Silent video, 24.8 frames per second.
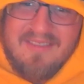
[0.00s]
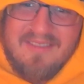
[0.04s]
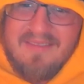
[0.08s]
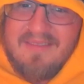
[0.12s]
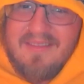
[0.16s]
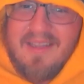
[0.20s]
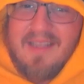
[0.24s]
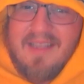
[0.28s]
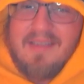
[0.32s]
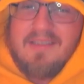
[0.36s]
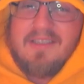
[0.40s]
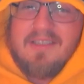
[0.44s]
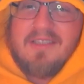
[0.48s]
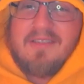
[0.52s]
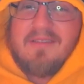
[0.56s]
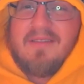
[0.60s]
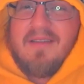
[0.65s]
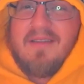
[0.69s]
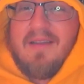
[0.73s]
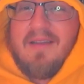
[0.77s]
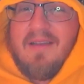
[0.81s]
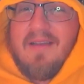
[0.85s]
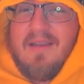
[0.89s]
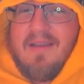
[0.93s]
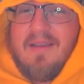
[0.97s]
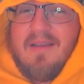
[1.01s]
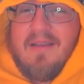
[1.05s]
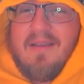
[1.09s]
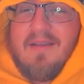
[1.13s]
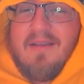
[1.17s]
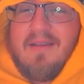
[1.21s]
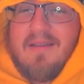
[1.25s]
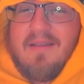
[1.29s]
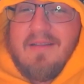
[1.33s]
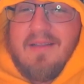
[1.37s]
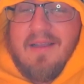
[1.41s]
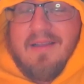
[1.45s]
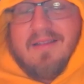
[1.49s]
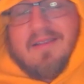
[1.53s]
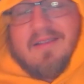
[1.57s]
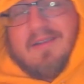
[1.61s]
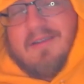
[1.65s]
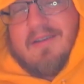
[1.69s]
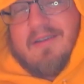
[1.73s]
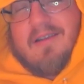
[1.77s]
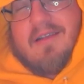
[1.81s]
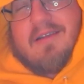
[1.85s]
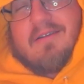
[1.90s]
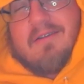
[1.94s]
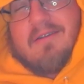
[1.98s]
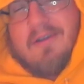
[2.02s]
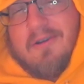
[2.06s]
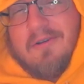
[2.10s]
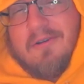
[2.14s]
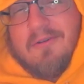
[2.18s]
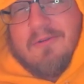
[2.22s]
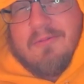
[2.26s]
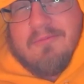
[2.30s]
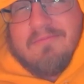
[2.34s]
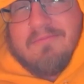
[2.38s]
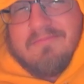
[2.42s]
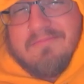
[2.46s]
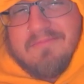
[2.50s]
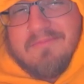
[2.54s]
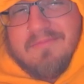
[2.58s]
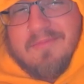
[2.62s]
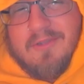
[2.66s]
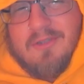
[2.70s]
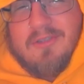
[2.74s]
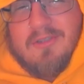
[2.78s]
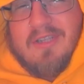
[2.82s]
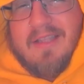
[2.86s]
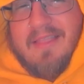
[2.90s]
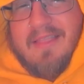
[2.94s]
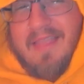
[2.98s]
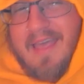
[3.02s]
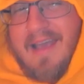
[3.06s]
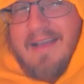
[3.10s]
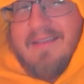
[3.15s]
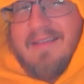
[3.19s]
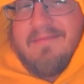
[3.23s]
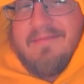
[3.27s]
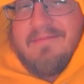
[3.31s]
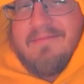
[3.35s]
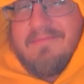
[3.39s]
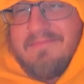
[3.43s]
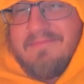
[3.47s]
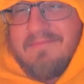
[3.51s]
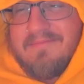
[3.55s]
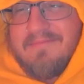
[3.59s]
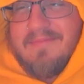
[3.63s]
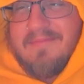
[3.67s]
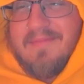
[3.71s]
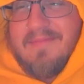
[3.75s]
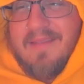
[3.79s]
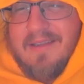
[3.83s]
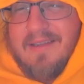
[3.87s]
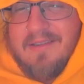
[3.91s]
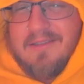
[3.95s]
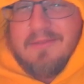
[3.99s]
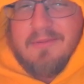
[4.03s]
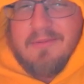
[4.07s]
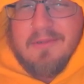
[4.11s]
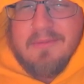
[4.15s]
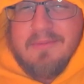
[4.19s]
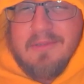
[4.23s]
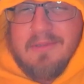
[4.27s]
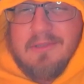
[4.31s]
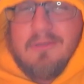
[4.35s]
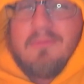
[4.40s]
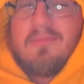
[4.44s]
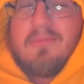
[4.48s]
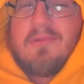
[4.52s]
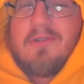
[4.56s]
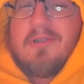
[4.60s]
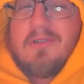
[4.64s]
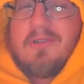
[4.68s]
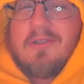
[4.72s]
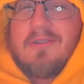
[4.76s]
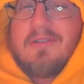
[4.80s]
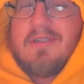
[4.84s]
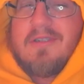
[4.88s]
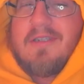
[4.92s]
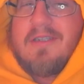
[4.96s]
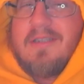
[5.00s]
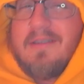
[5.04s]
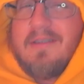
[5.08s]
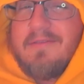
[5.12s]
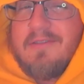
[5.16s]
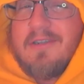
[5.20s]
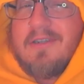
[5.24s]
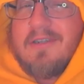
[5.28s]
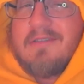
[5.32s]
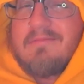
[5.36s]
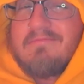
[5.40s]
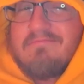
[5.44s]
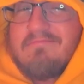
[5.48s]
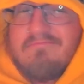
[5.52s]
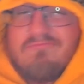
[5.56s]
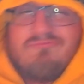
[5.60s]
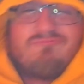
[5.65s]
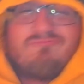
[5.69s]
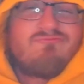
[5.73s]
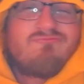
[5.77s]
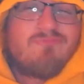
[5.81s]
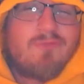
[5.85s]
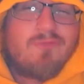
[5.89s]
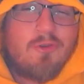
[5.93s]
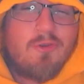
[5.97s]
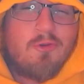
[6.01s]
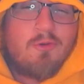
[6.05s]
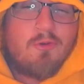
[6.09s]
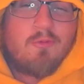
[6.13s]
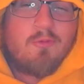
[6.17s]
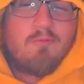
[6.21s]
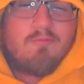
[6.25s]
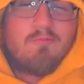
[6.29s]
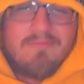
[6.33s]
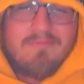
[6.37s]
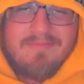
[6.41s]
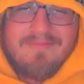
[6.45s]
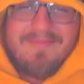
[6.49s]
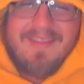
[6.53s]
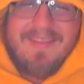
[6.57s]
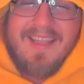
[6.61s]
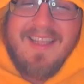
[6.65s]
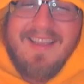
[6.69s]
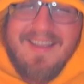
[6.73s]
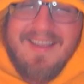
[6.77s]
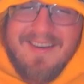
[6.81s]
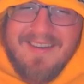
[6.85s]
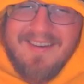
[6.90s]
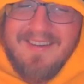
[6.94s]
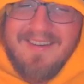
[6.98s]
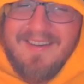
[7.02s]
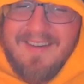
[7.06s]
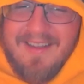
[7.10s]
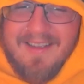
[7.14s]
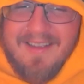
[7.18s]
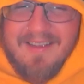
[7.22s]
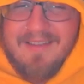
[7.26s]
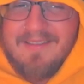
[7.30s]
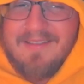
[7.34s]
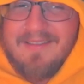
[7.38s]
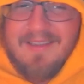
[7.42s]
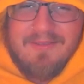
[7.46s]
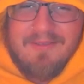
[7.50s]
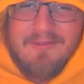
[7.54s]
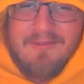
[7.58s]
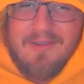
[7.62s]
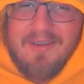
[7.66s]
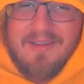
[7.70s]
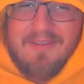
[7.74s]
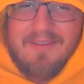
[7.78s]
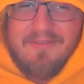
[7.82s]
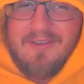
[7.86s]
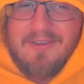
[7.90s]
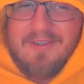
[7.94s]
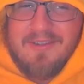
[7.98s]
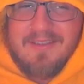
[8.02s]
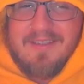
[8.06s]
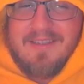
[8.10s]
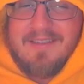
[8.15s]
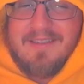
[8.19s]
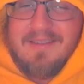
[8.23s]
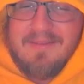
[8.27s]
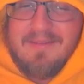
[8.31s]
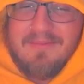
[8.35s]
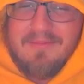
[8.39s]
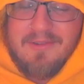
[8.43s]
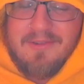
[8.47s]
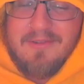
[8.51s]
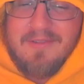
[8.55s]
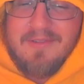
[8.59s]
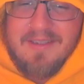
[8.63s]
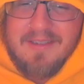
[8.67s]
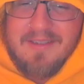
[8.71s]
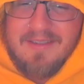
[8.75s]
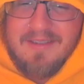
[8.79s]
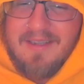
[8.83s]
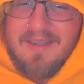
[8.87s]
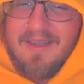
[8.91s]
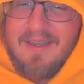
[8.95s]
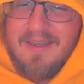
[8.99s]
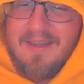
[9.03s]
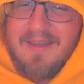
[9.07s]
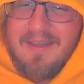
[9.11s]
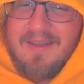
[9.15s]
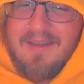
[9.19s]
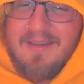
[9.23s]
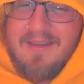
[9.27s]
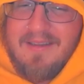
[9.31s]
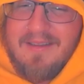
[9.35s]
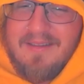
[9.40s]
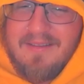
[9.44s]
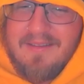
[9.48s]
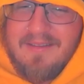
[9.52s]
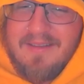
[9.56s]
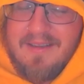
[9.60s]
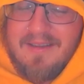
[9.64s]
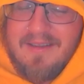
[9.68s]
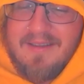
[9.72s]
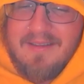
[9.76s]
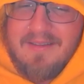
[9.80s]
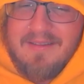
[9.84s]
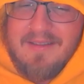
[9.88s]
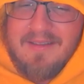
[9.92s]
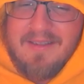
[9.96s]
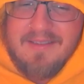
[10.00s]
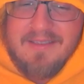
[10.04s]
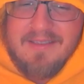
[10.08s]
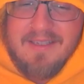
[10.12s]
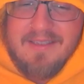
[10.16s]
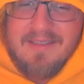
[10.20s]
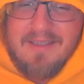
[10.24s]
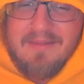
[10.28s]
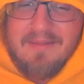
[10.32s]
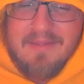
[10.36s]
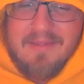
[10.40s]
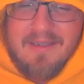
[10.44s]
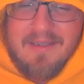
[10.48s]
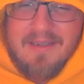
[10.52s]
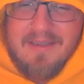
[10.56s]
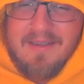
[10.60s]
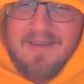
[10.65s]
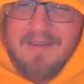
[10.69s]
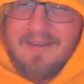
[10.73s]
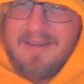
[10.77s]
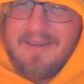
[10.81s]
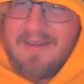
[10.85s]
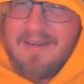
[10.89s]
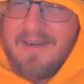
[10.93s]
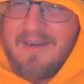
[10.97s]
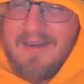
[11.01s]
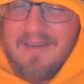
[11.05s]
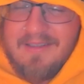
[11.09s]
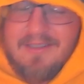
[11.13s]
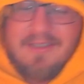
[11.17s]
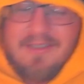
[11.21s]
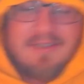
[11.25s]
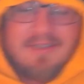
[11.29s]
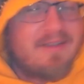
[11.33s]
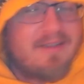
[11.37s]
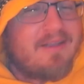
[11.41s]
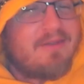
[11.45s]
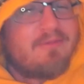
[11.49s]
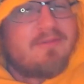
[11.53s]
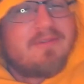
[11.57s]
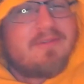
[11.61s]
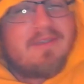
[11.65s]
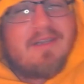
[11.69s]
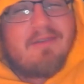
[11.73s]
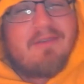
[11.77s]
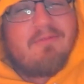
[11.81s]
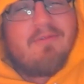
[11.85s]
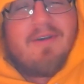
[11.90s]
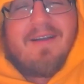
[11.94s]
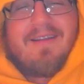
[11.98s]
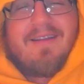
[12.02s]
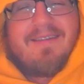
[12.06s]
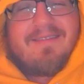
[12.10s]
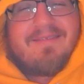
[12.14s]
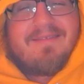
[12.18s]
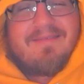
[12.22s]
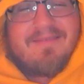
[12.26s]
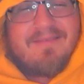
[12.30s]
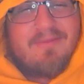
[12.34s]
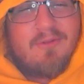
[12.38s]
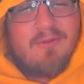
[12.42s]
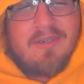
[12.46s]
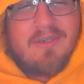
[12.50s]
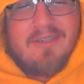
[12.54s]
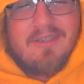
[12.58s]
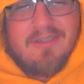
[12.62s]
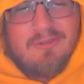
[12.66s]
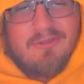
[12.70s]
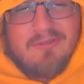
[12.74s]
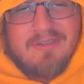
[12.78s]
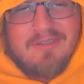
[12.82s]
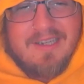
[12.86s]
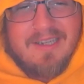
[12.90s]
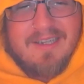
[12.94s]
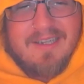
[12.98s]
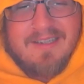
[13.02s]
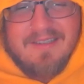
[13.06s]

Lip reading: They just like you're like, oh, you said that, and you're supposed to be super scientific. Cool, like it's like one of the first lines of the movie. They say something, and I just like was like, what? What did you say?